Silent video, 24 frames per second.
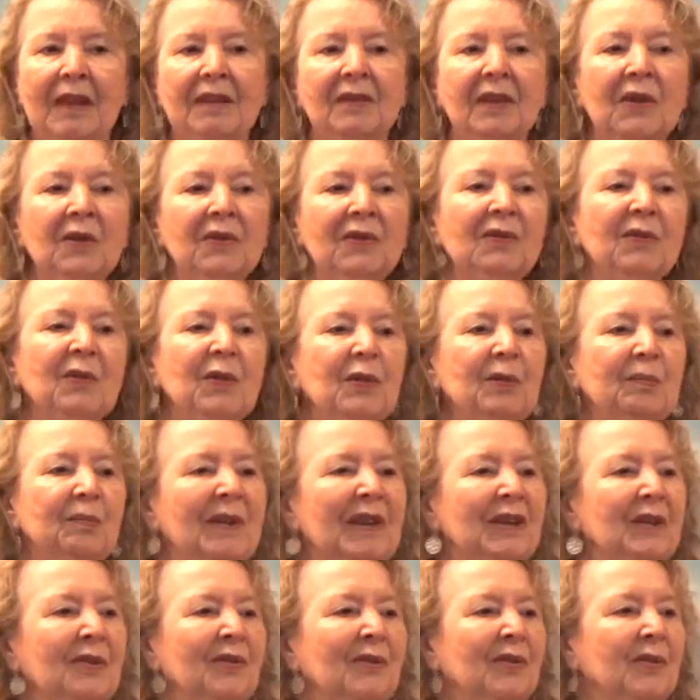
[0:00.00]
those of you who've
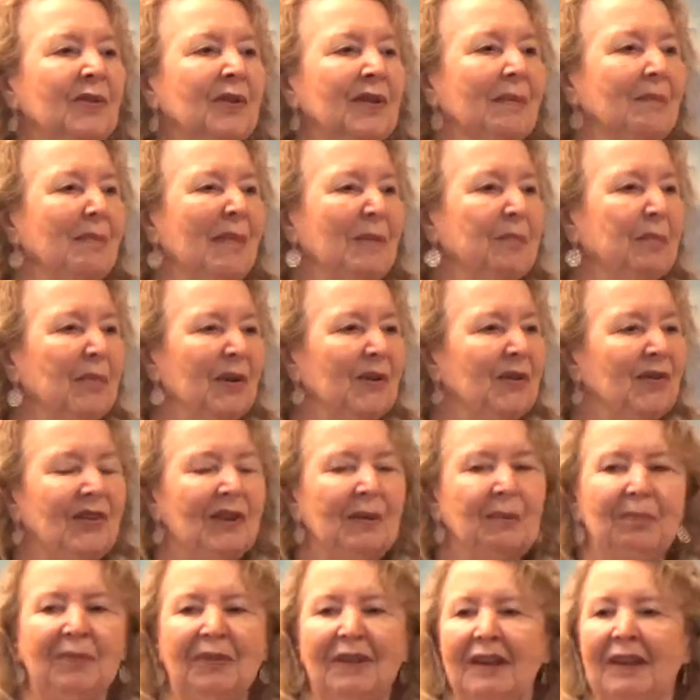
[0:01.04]
been through the
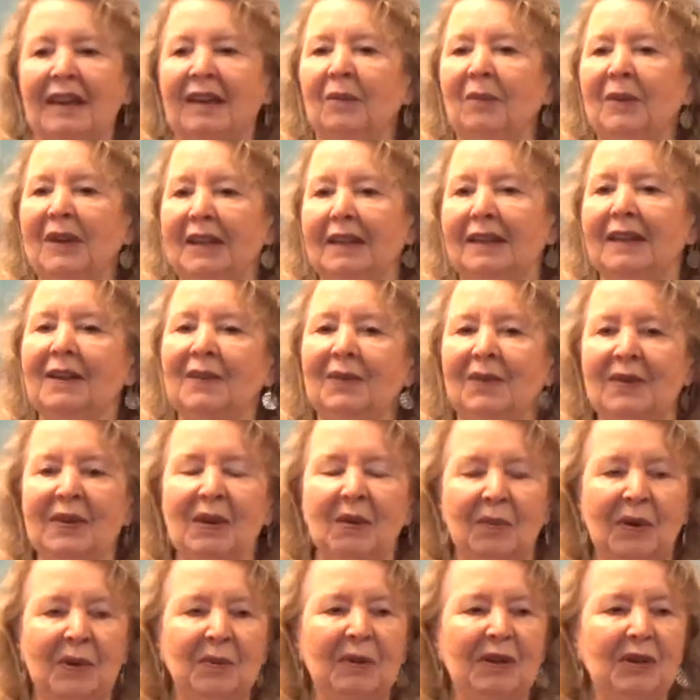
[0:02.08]
membership thing with us, you
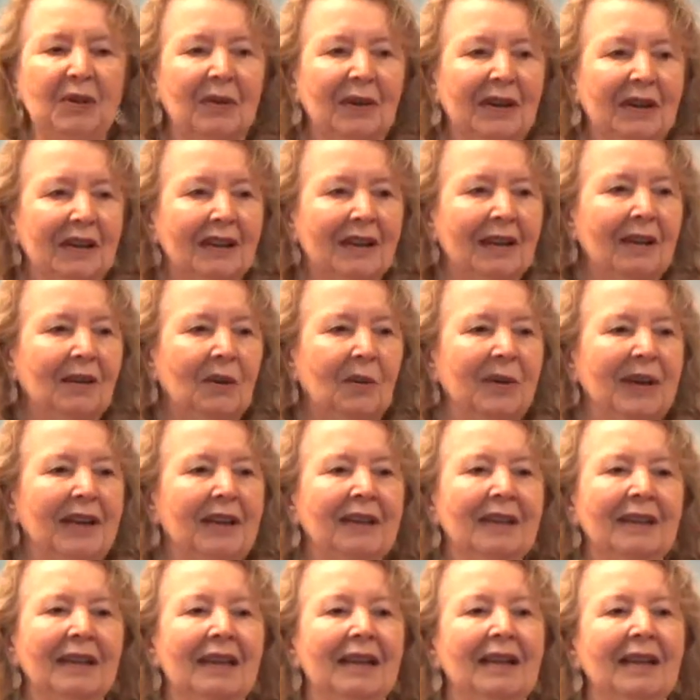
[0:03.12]
know, where we do our little quick
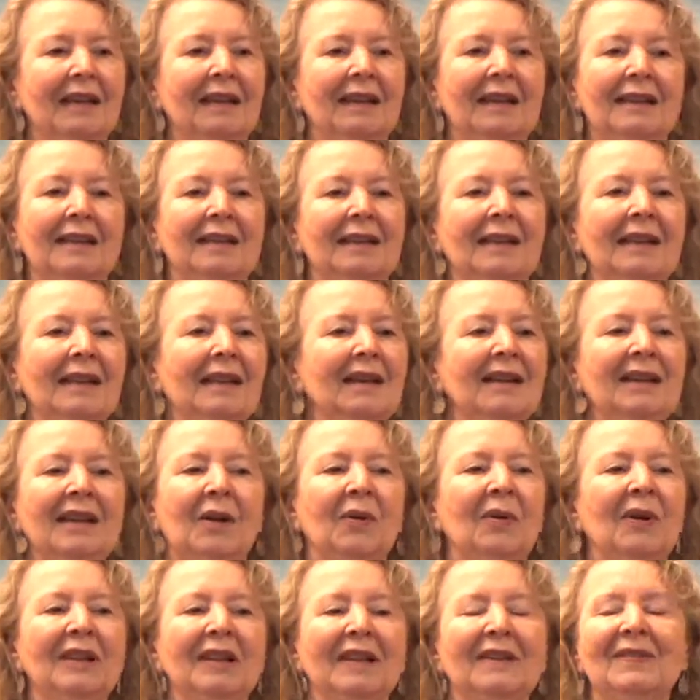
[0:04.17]
thing you
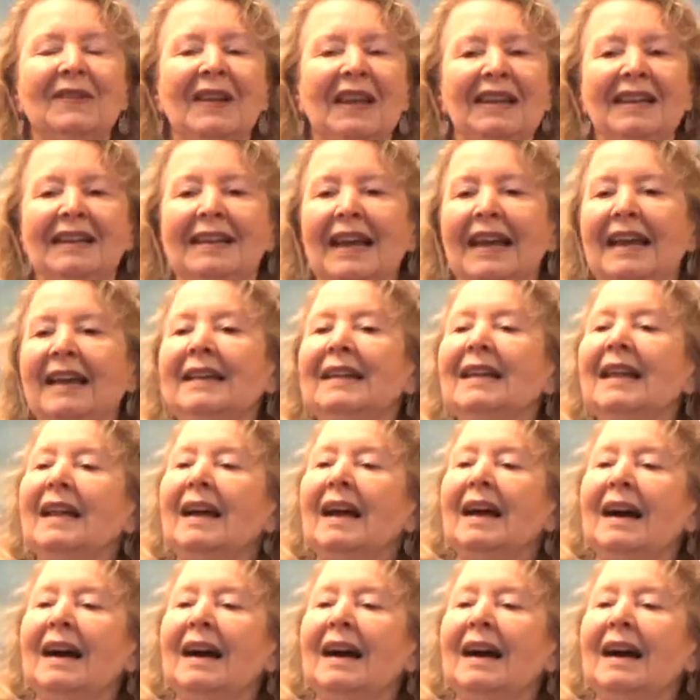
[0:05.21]
know, on the Sunday,